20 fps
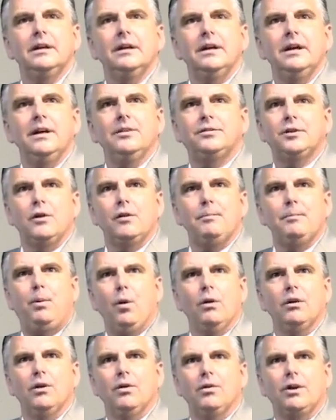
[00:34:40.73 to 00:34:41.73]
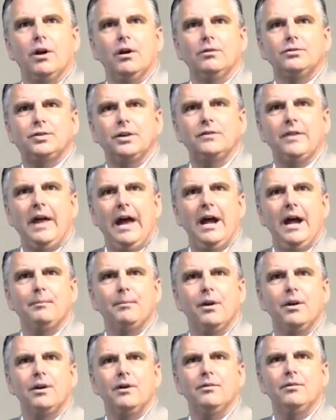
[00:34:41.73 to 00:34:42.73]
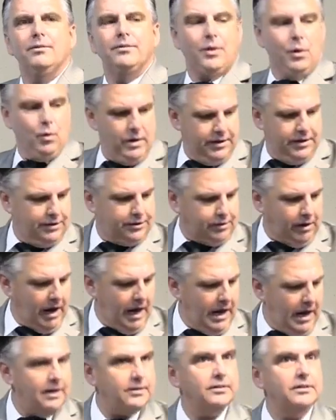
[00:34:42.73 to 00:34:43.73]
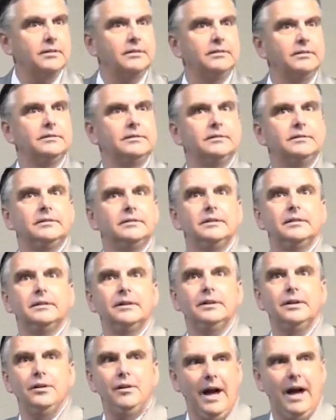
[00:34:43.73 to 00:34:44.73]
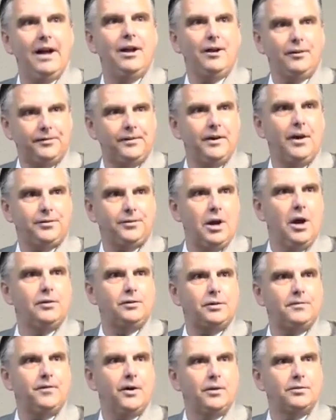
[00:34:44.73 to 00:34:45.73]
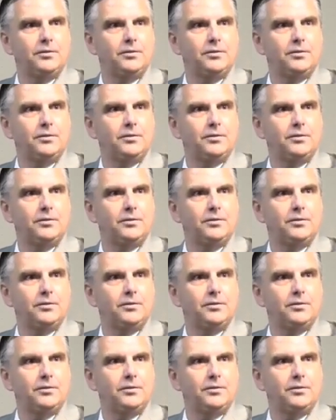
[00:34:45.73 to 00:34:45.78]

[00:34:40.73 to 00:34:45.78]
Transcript: And so the poor little girl took the hamburger and threw it in the trash. You know how us, us country folks